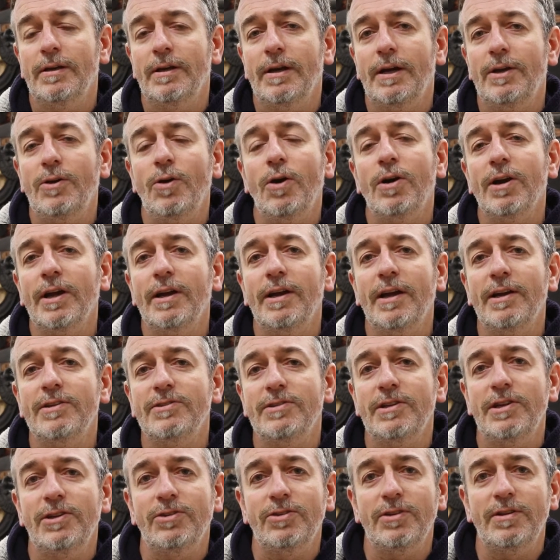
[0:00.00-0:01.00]
an
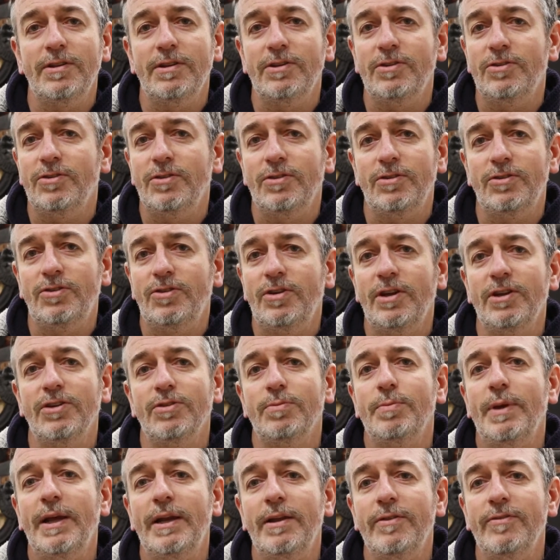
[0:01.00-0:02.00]
organisation that
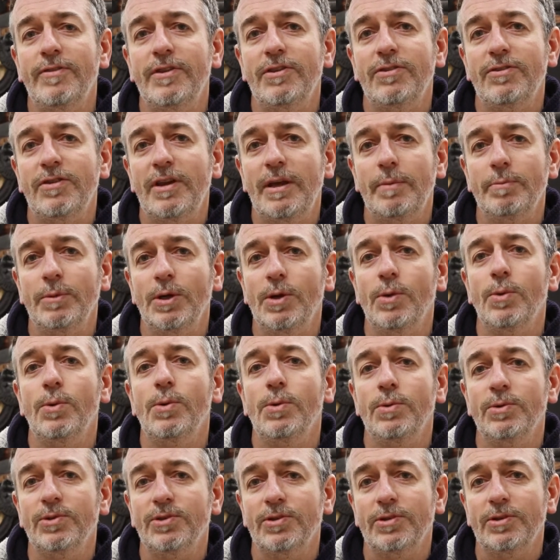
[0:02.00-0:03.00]
shares many of the same
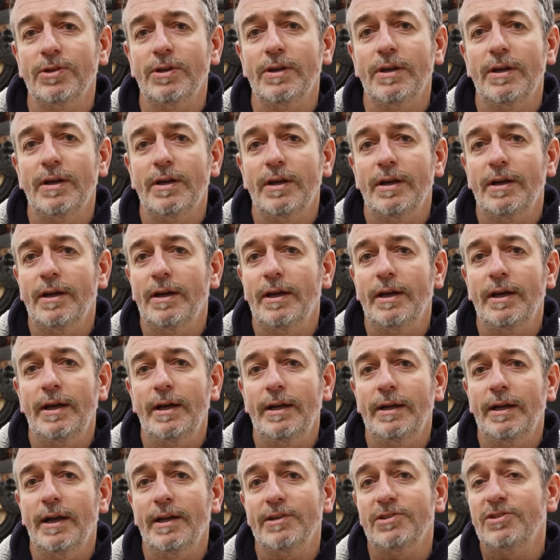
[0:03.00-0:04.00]
goals
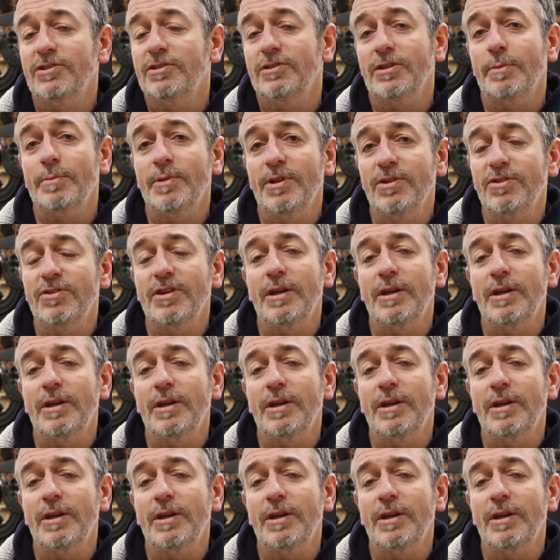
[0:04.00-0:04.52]
and has some of the